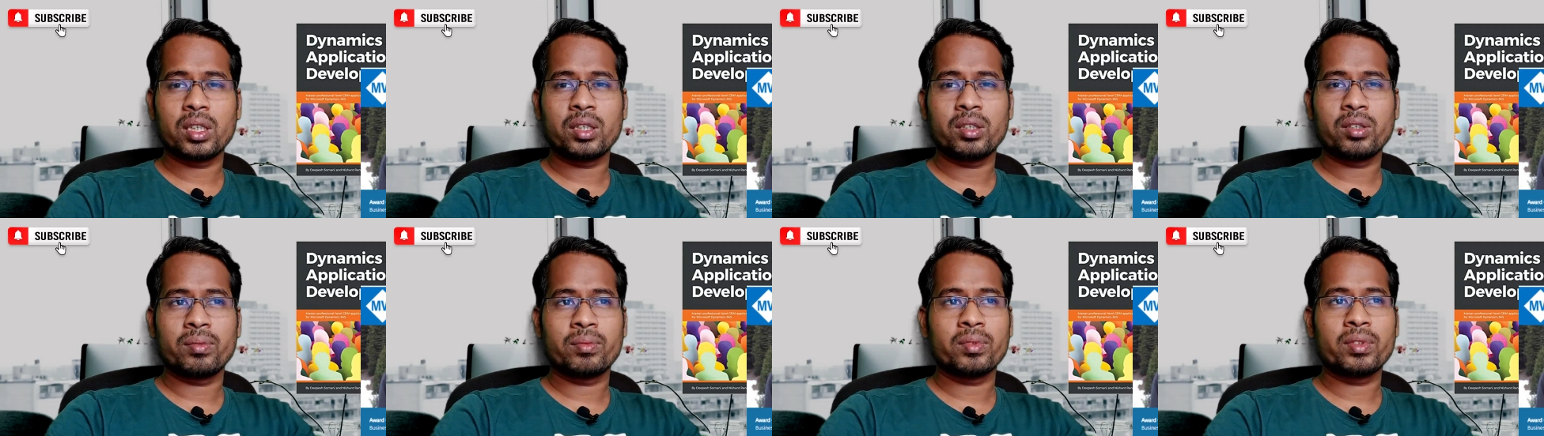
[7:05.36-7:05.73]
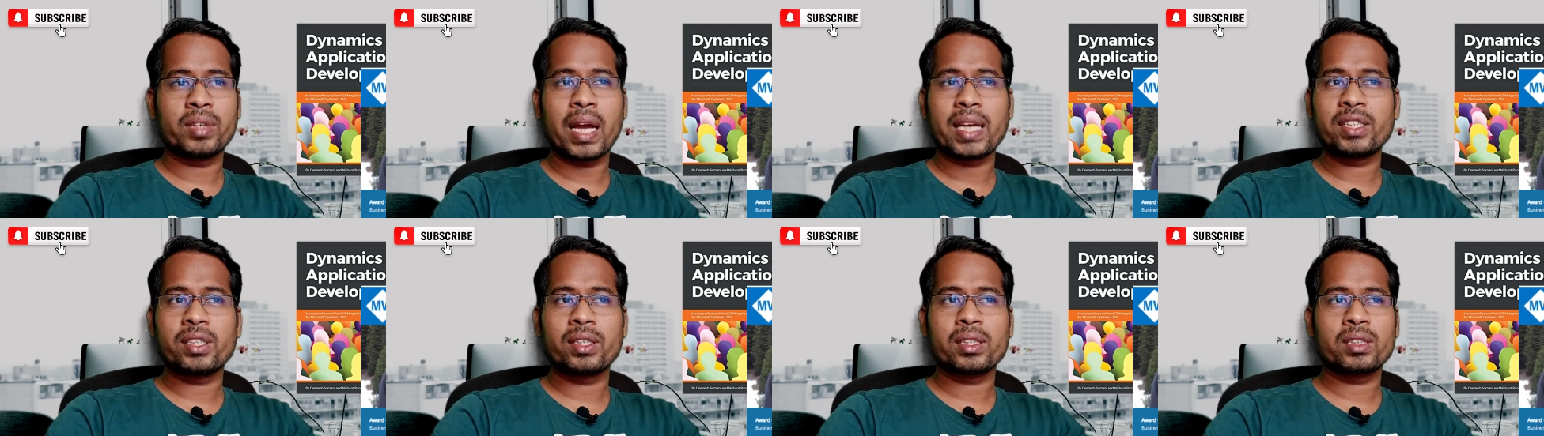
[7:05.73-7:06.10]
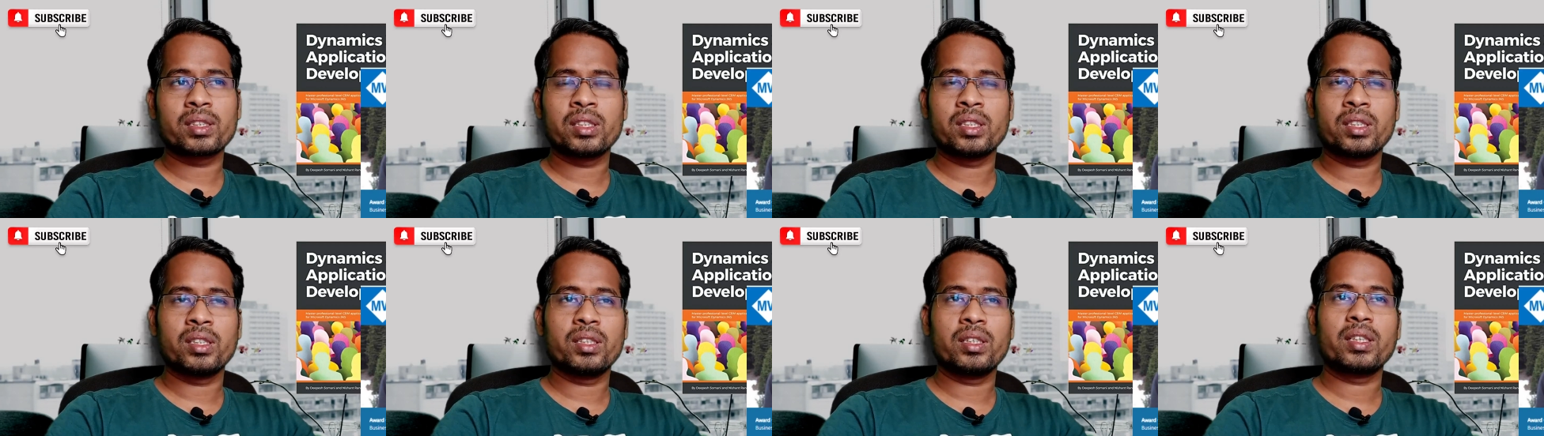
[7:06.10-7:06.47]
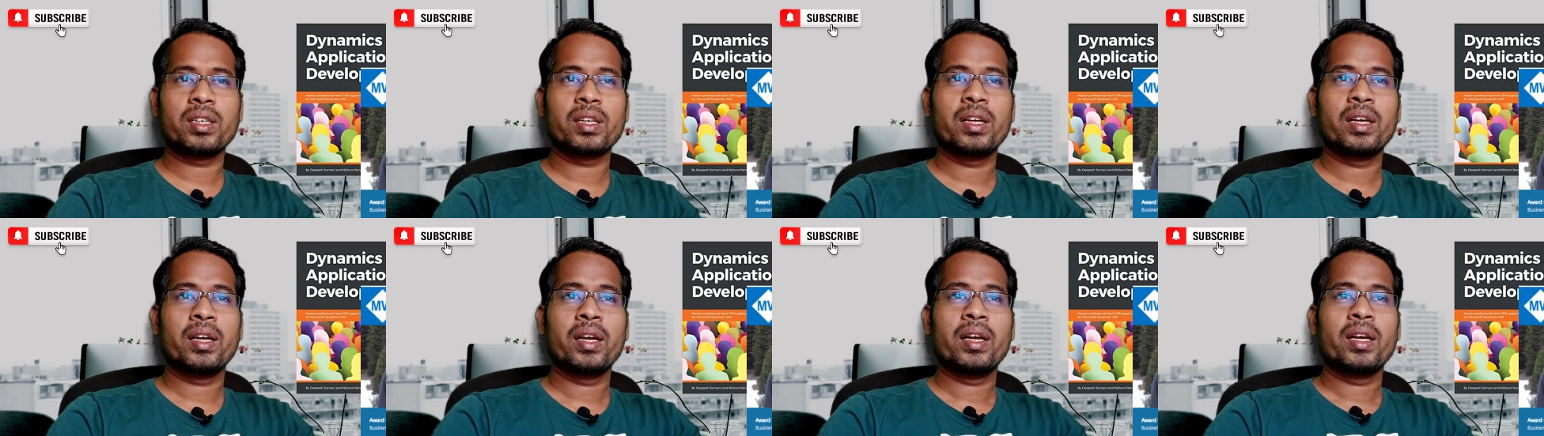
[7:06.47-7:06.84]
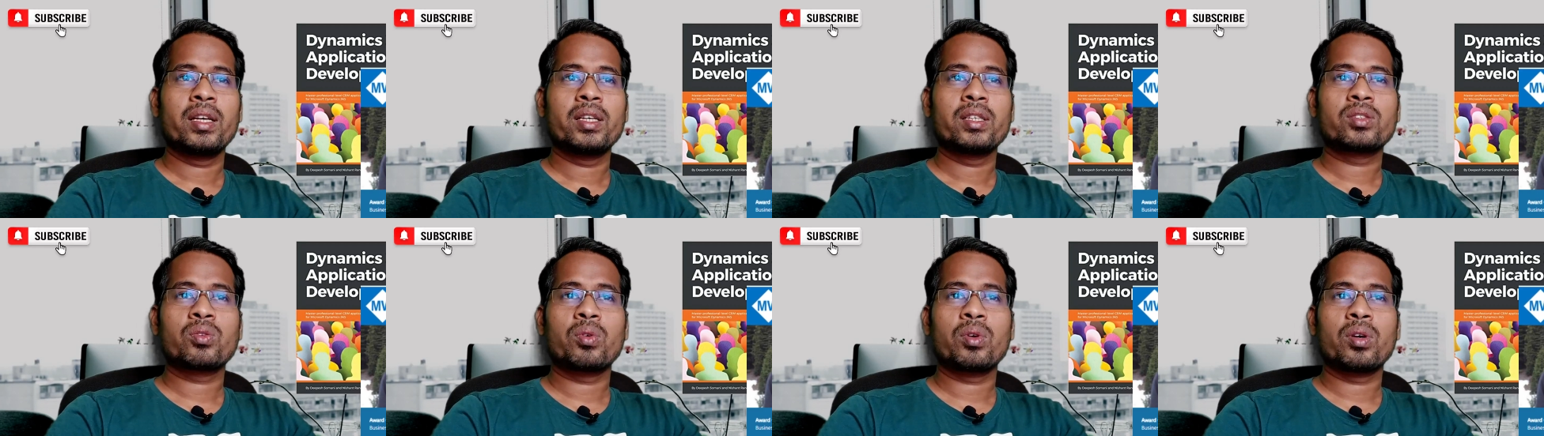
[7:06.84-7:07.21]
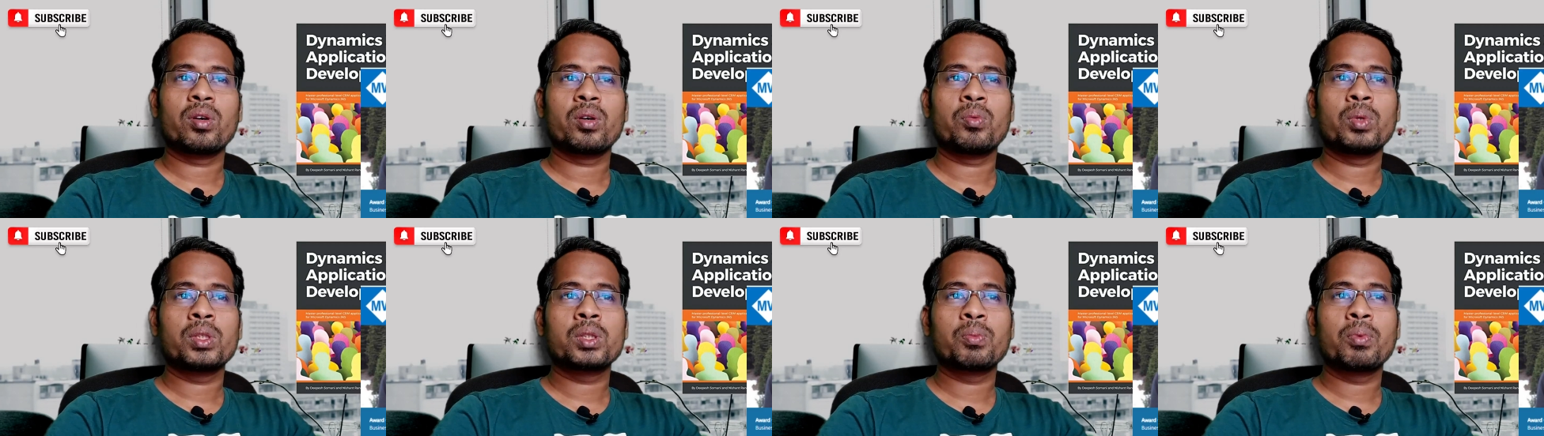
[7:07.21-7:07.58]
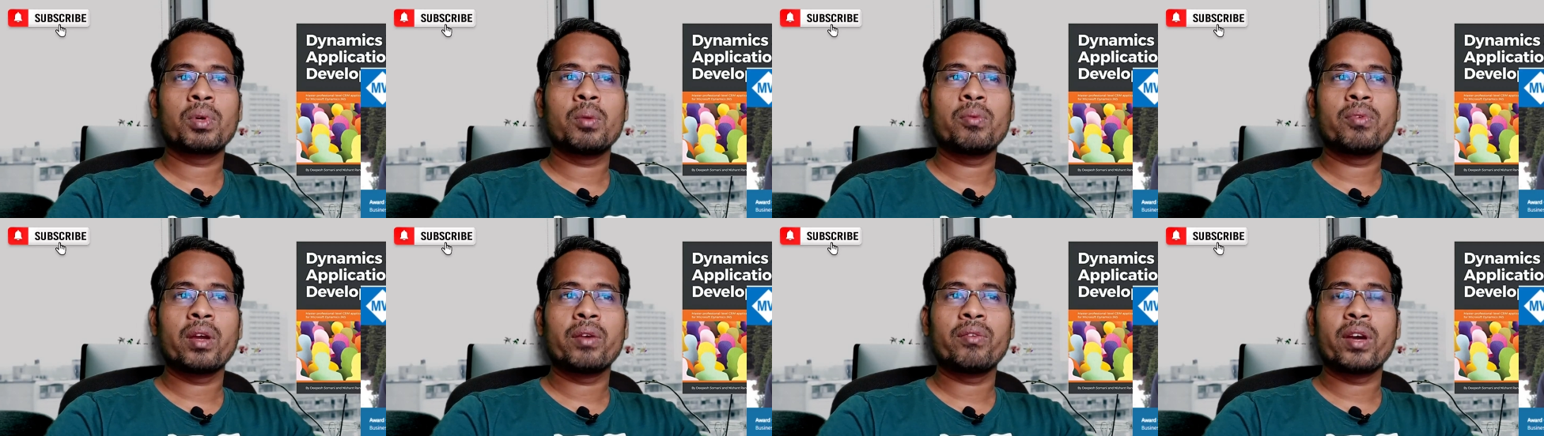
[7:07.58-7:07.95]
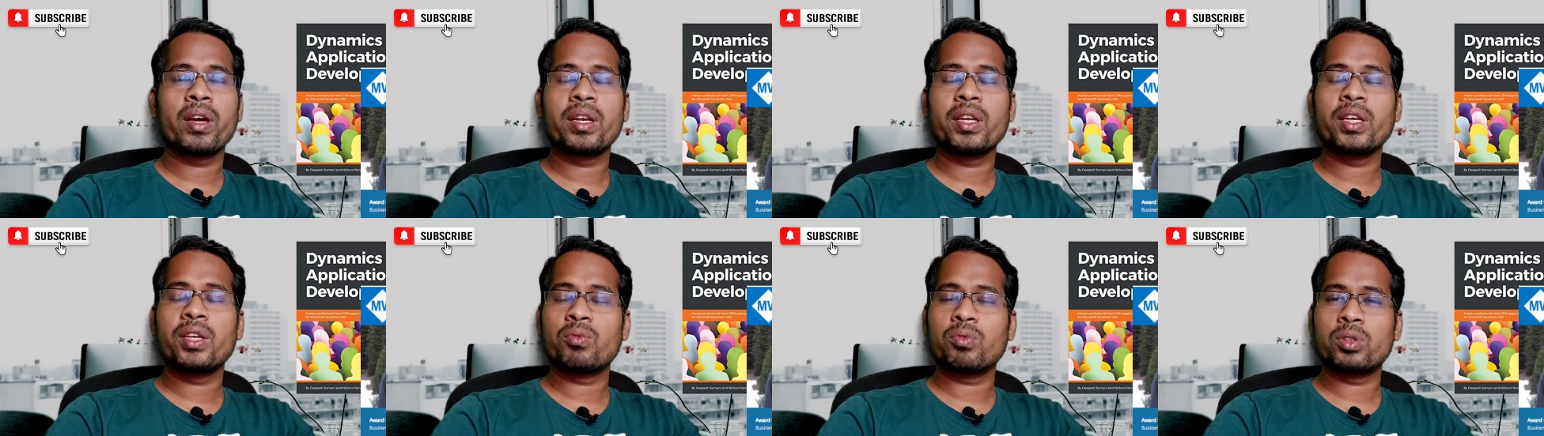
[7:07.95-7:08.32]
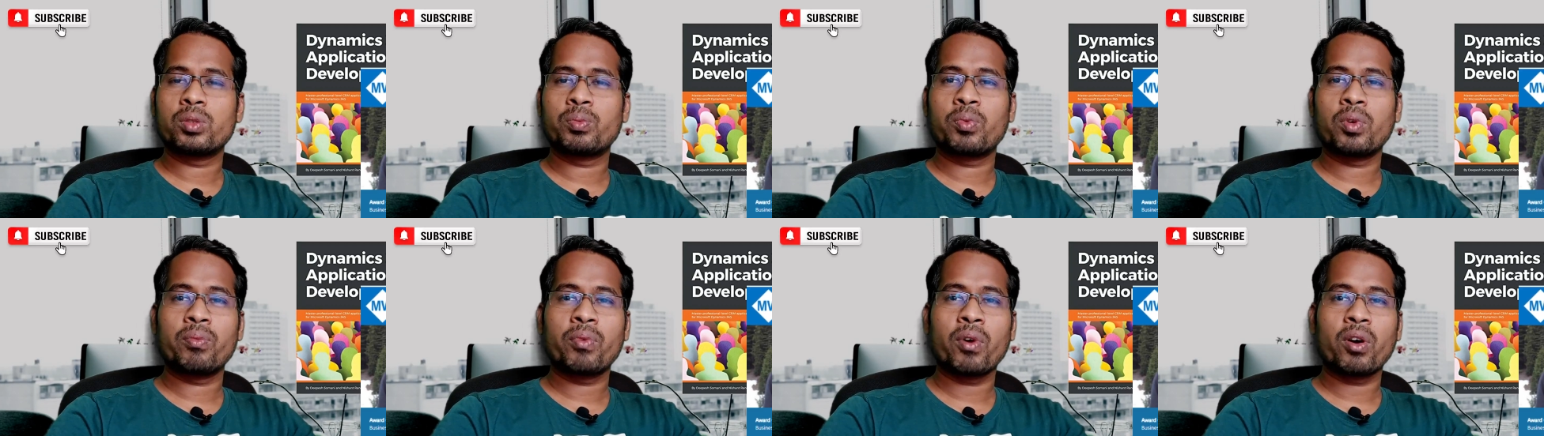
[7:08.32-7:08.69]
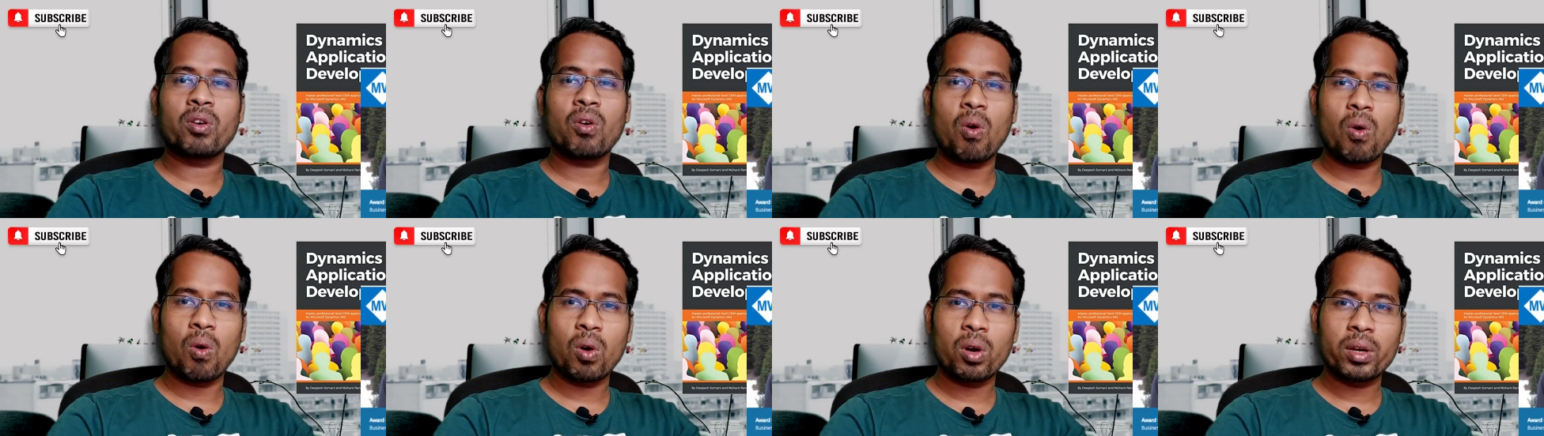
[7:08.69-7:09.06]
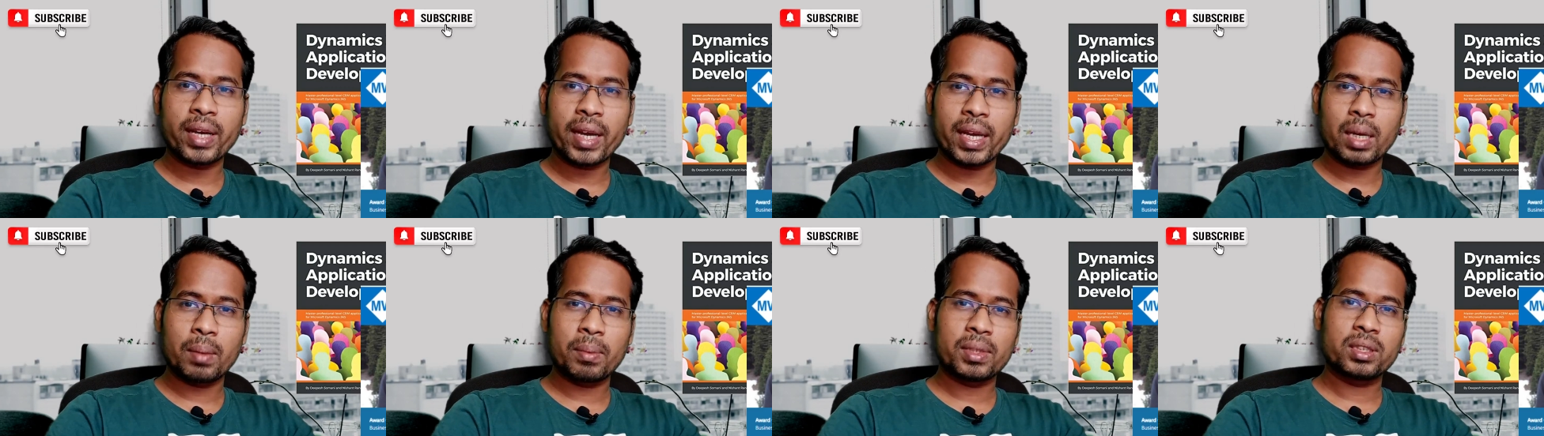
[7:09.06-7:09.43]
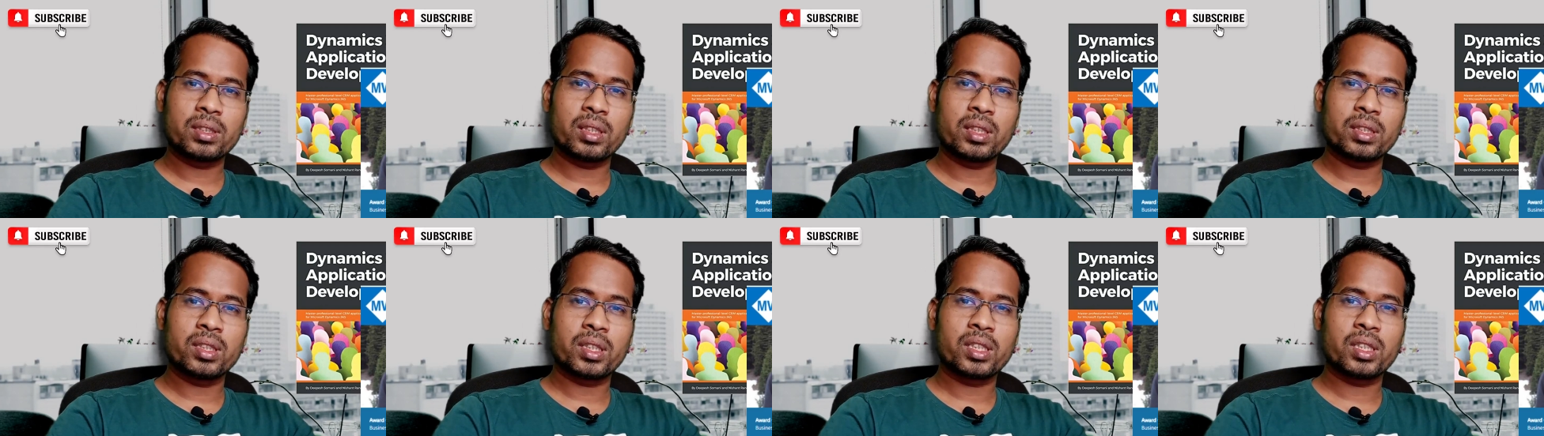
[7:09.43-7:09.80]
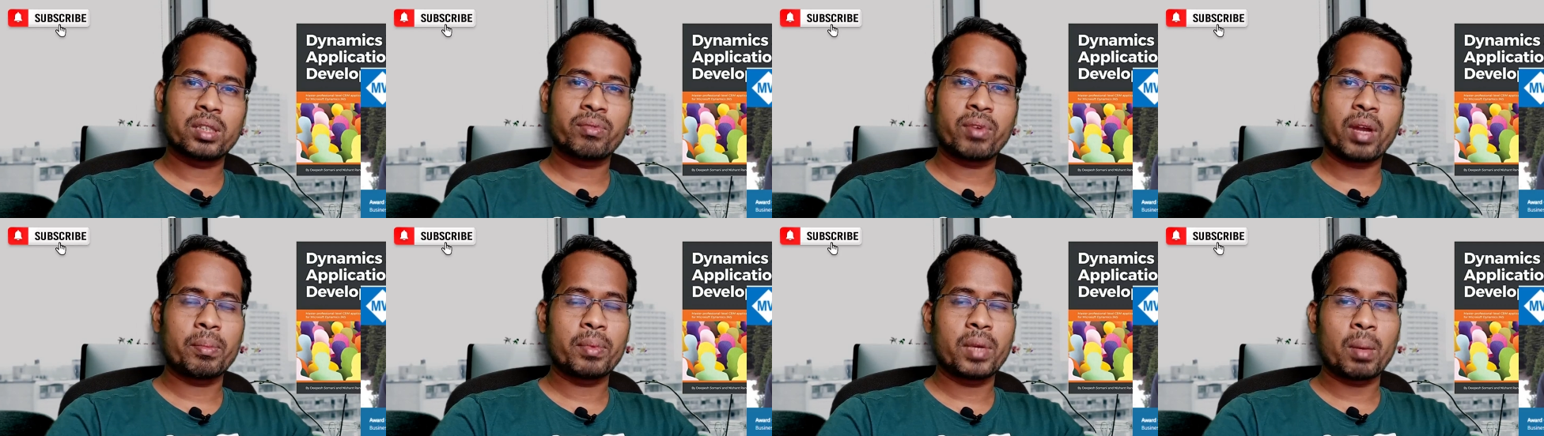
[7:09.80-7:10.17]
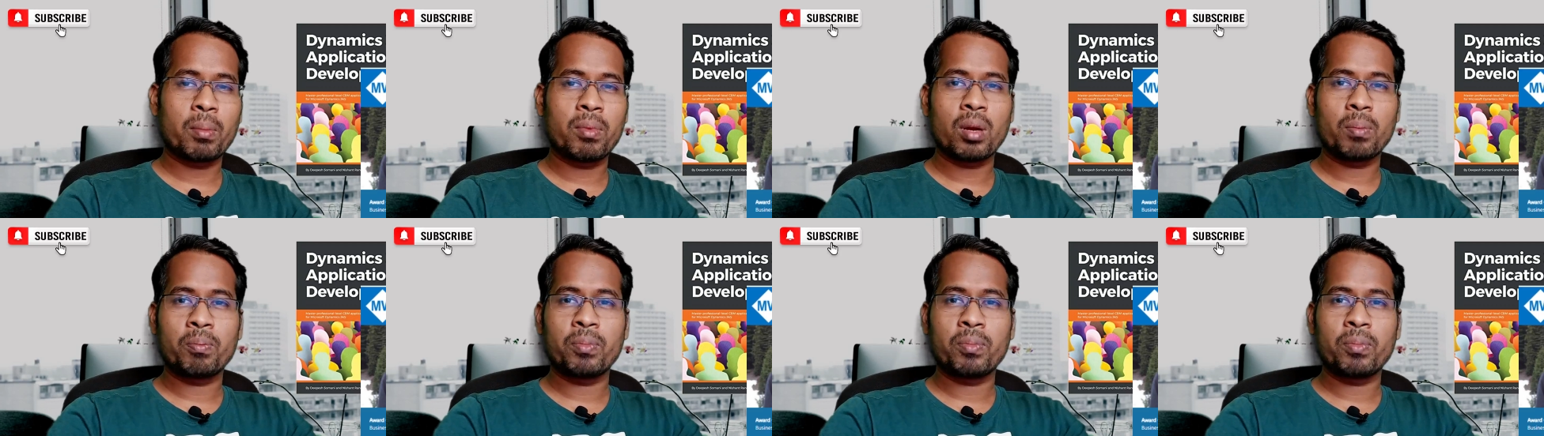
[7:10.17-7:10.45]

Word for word: writings here, so which will be very useful for all Dynamics 365 developers,